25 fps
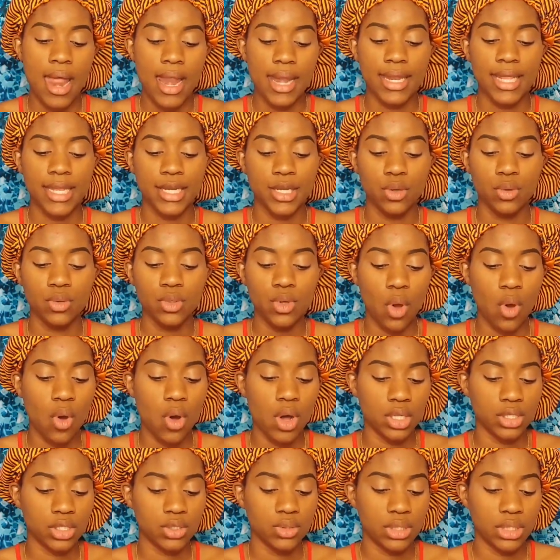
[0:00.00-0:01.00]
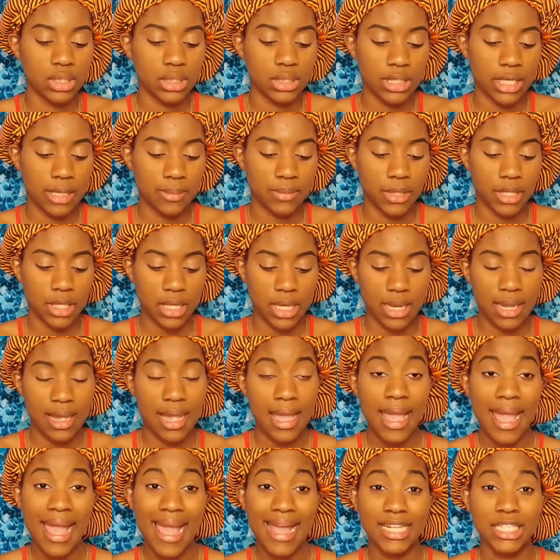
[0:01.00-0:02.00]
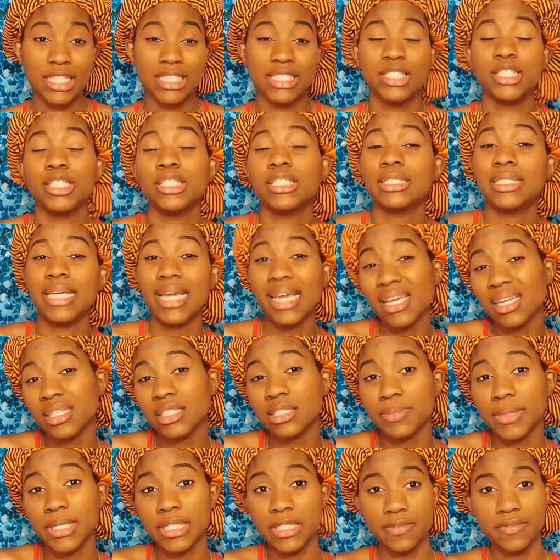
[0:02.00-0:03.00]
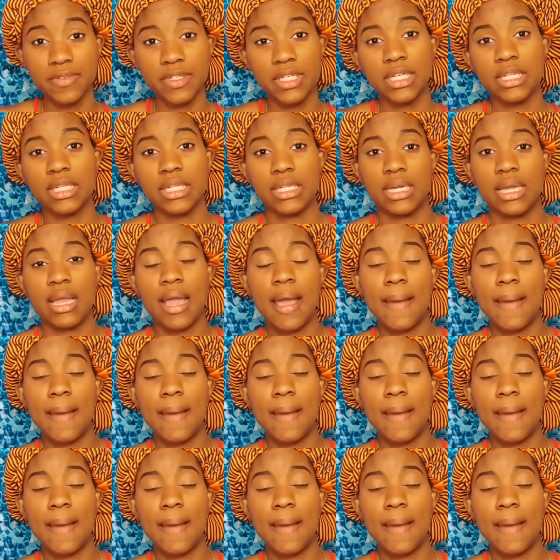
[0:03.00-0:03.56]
They don't all do the same thing. And today specifically,